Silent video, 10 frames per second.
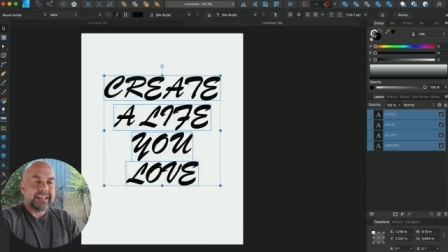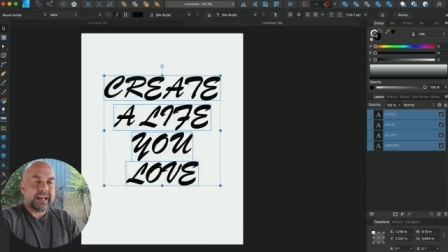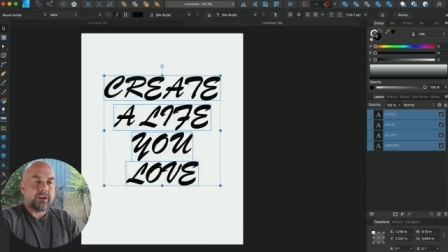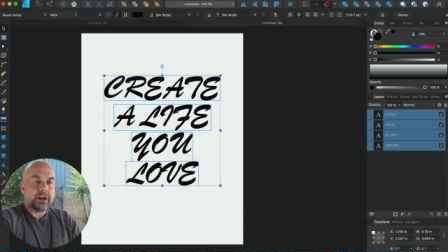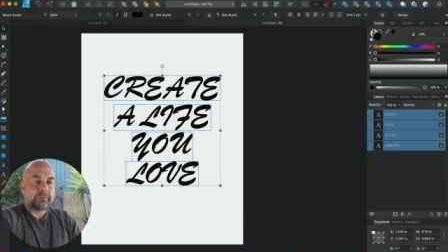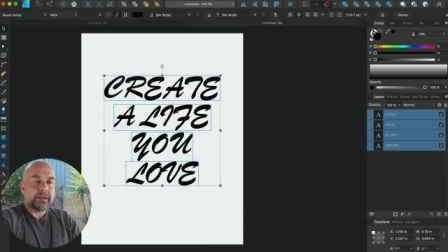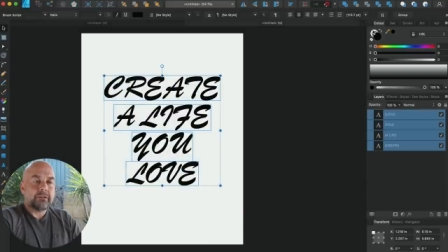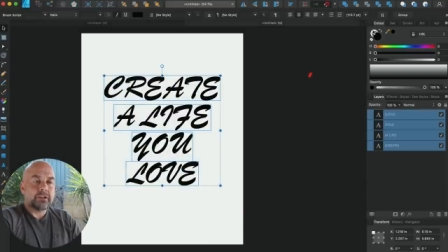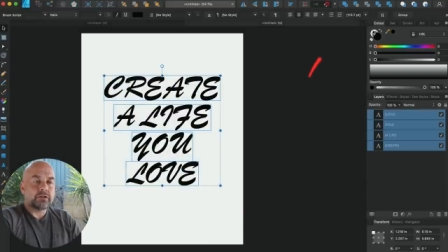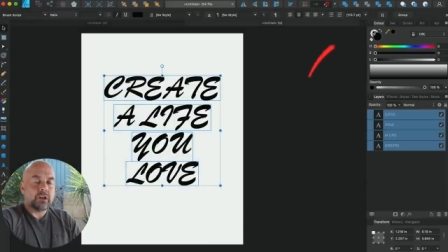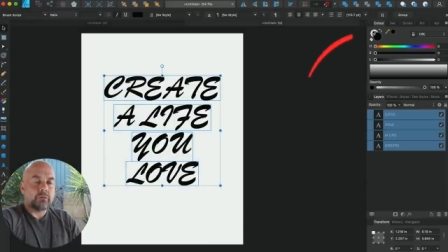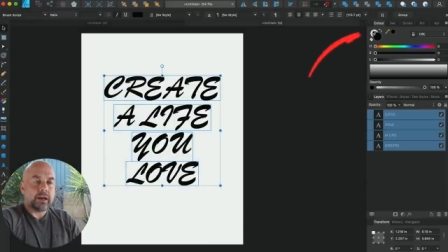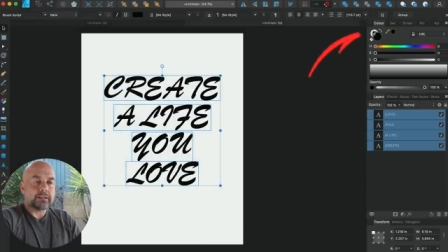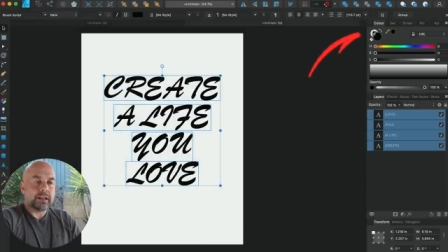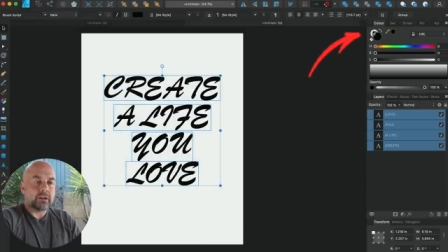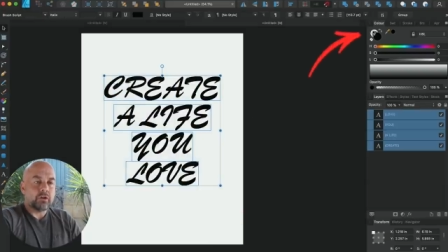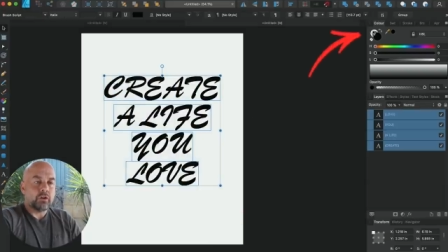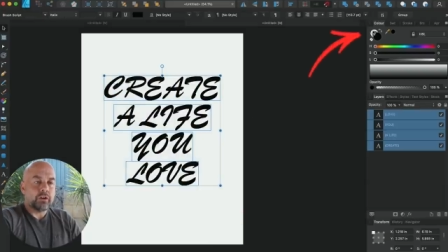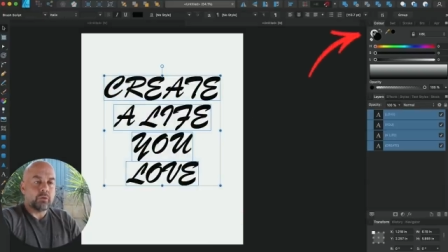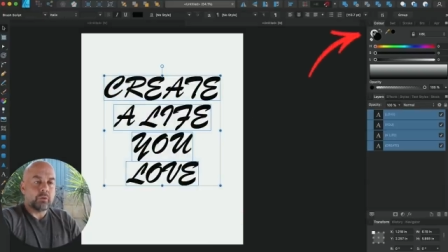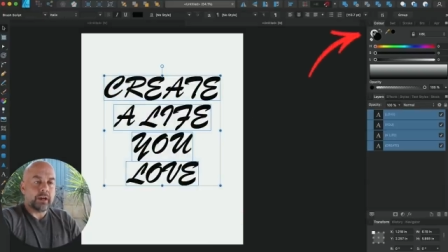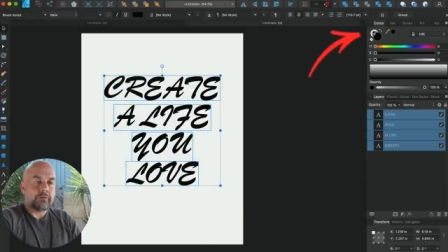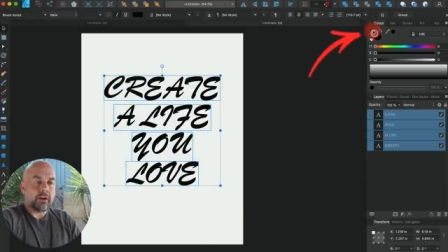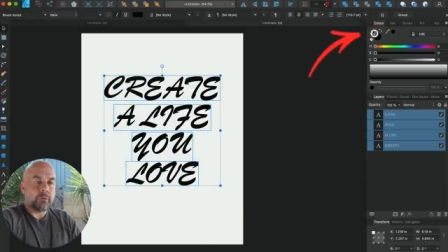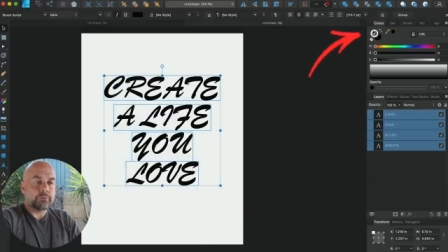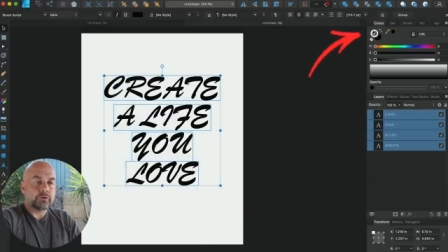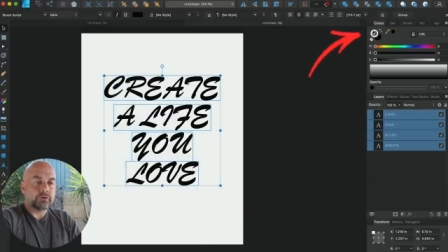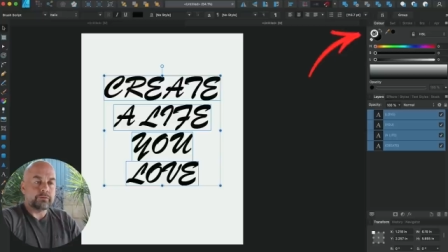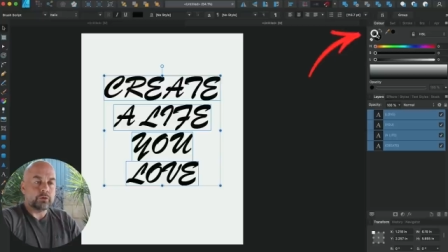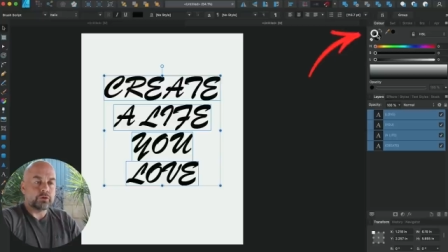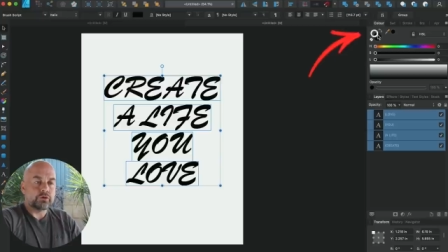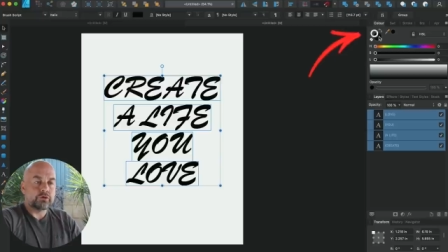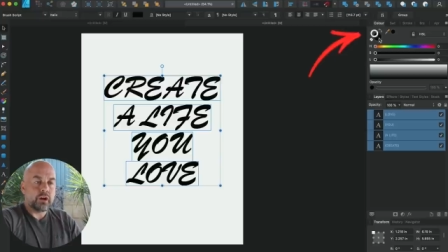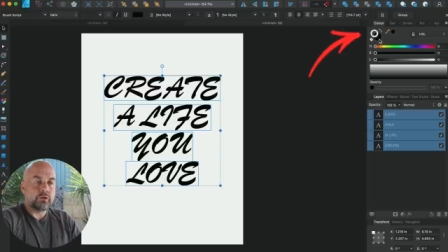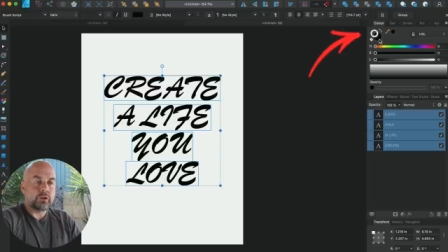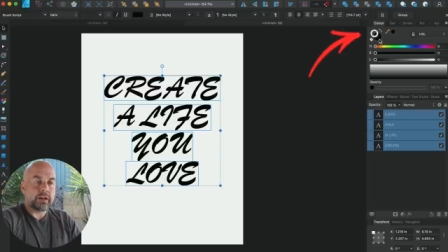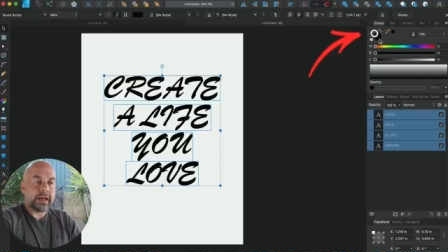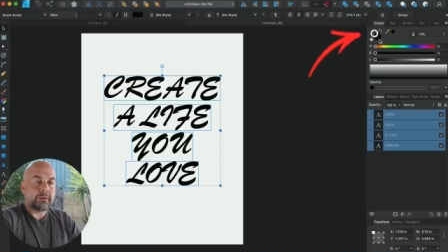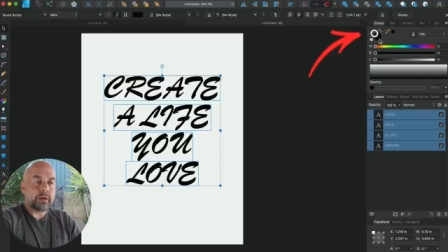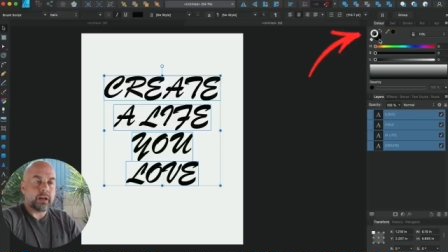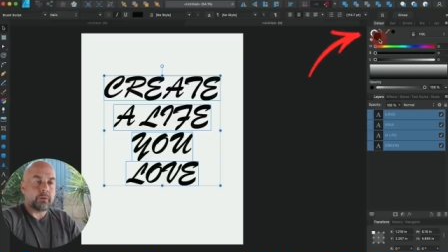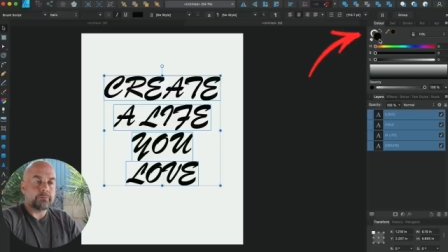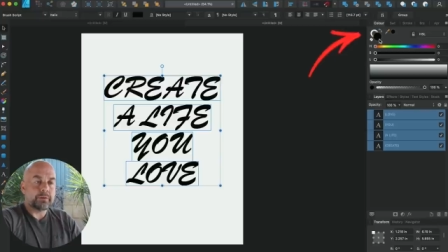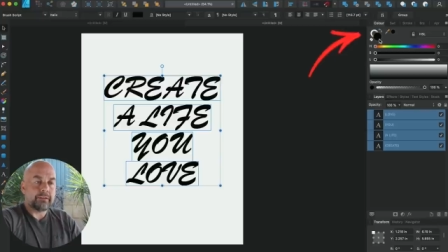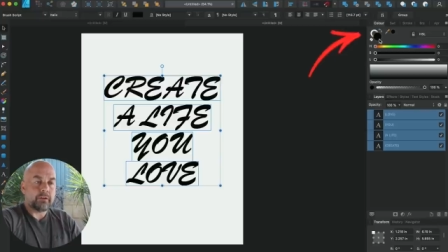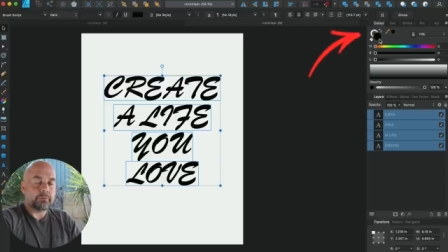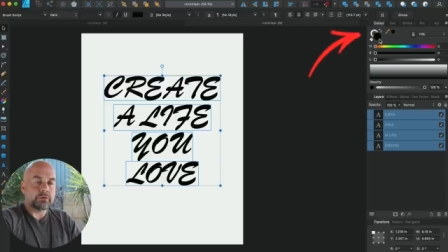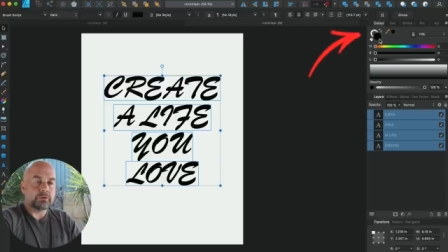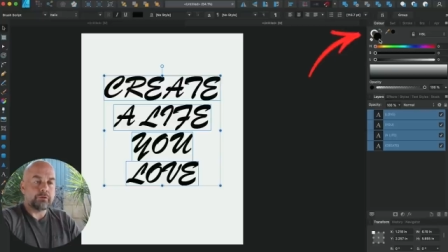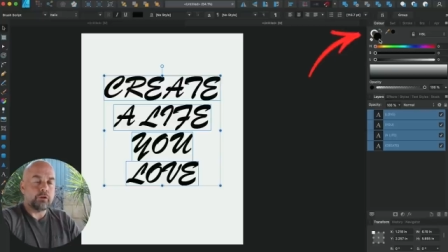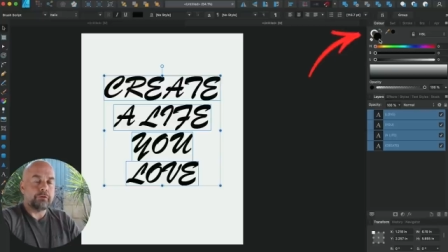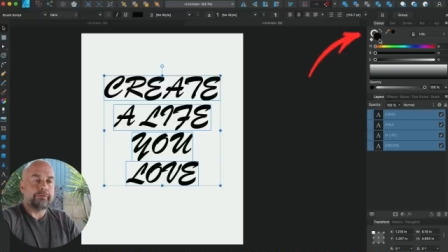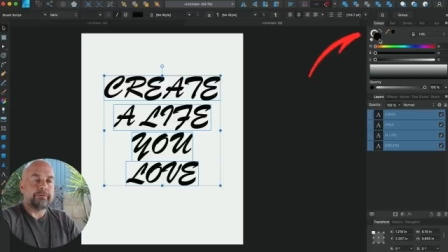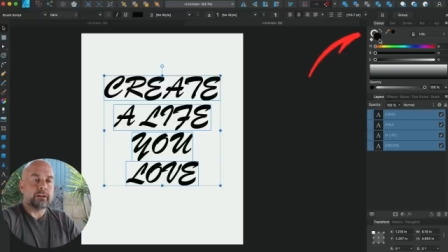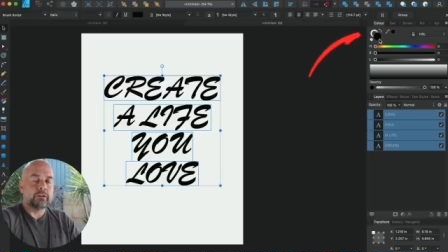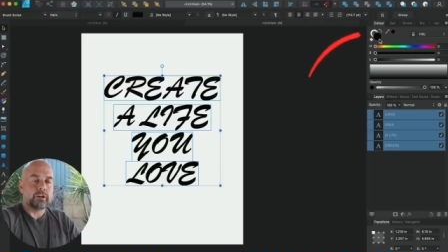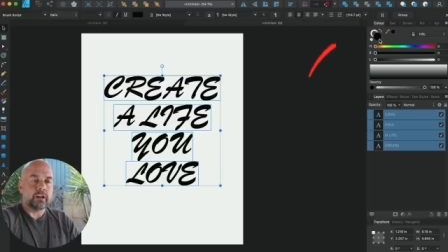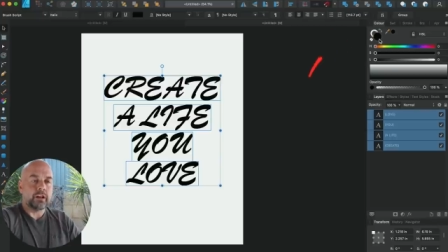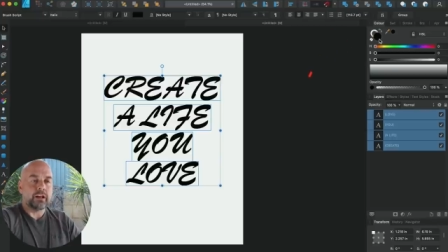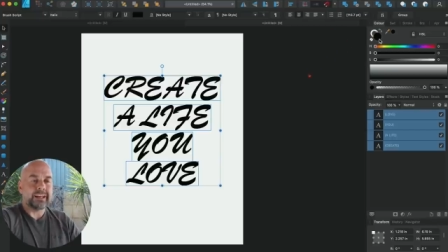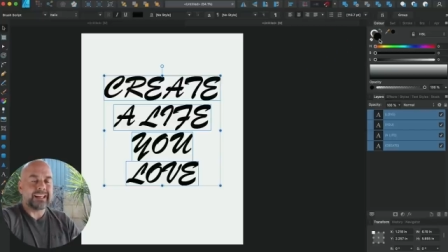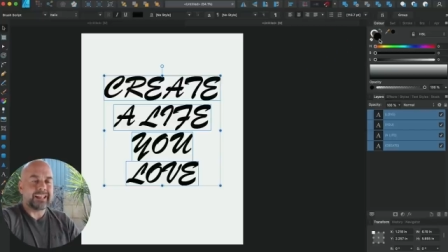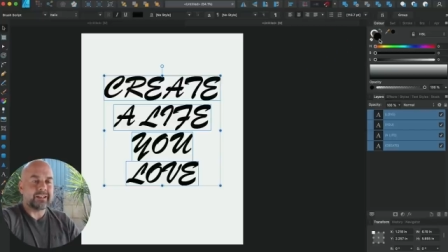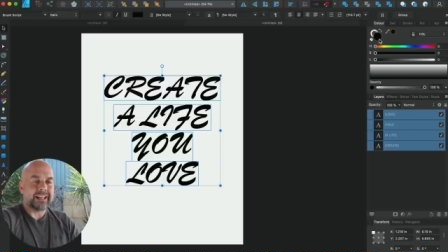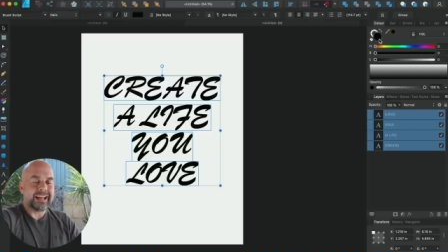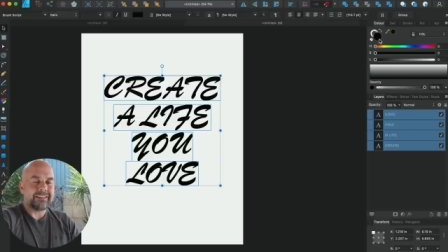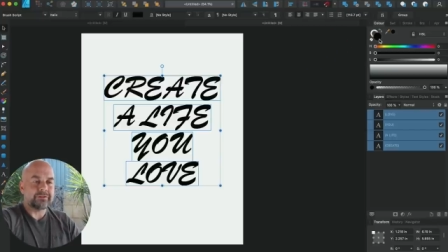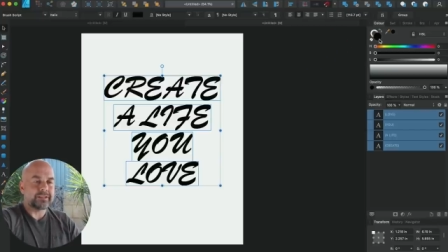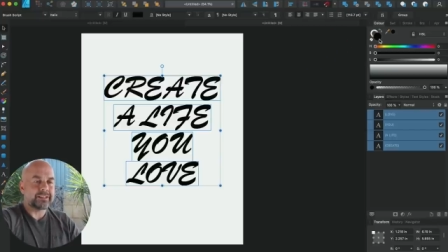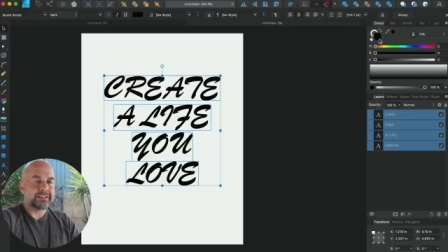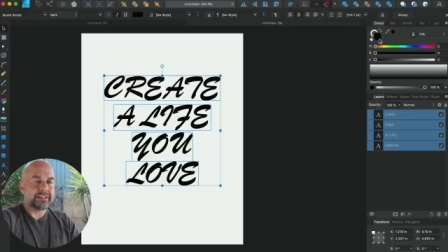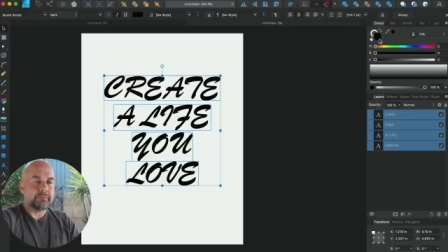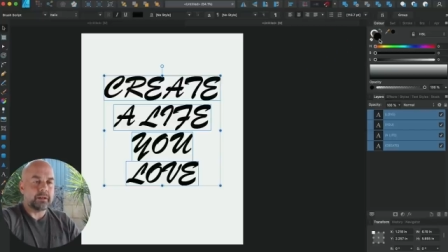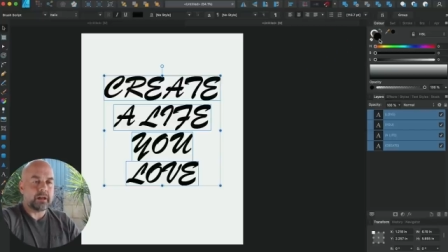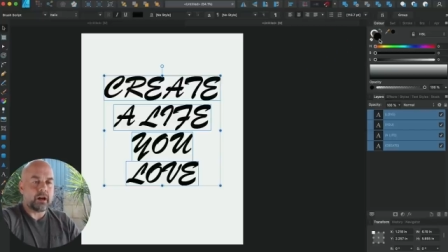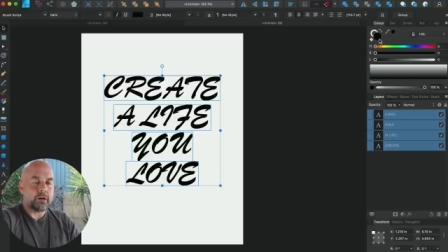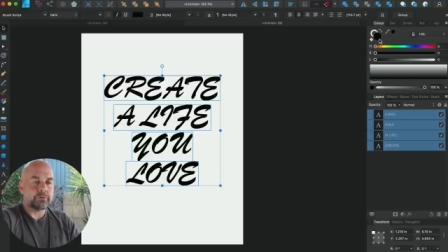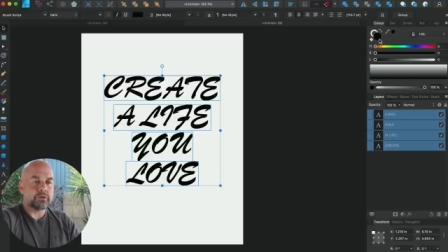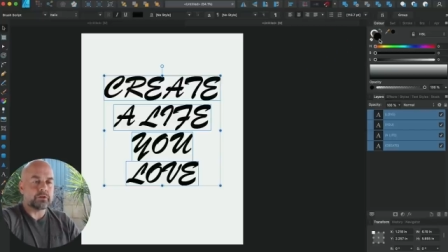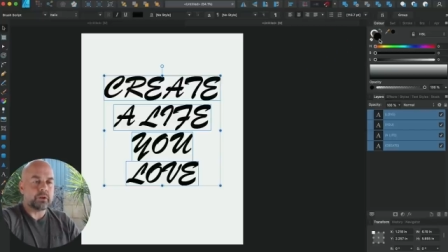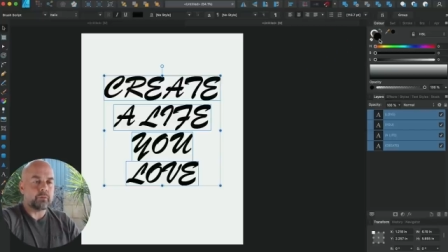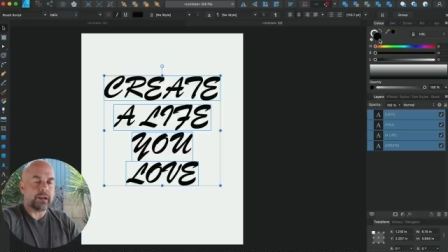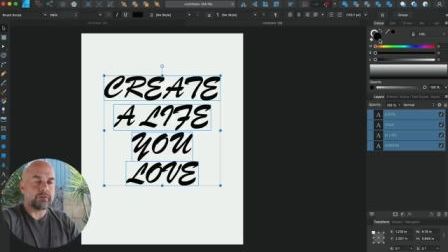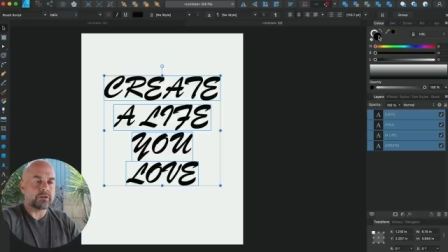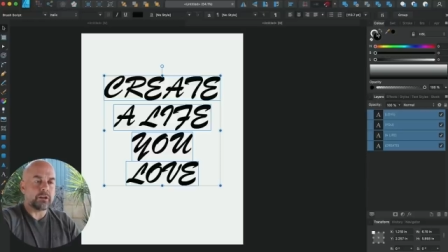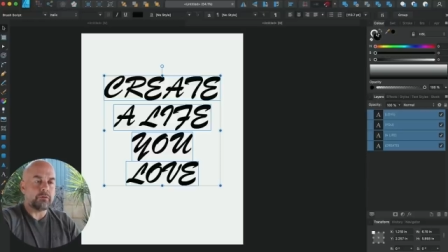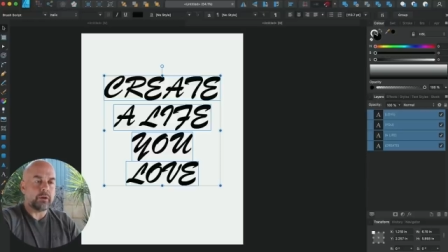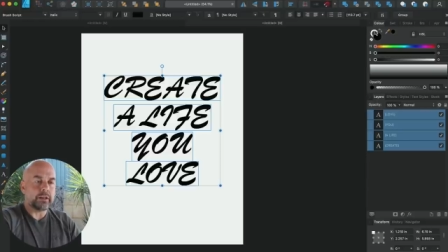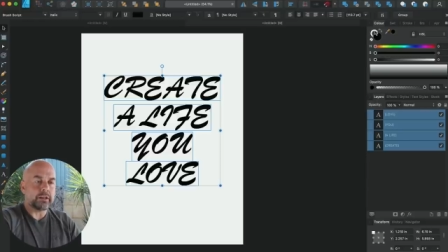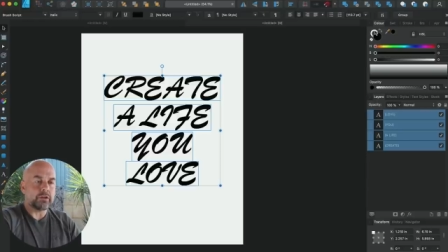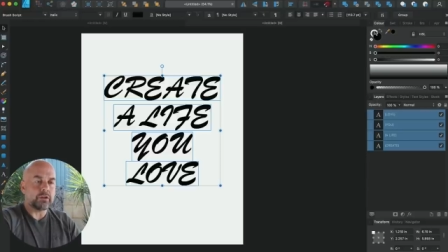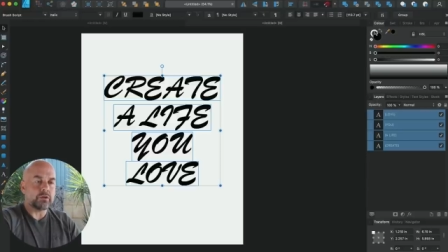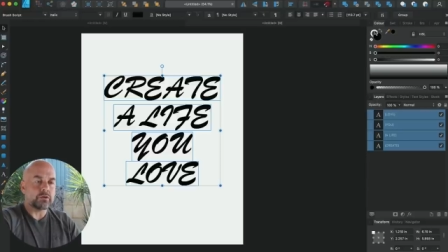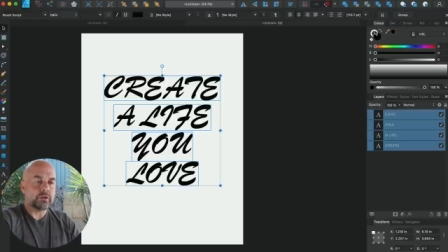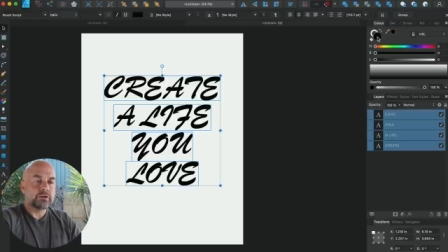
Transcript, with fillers: Now up here in the top right hand corner we have options for stroke and we have options for fill color. Again you'll have similar options on whatever software you use.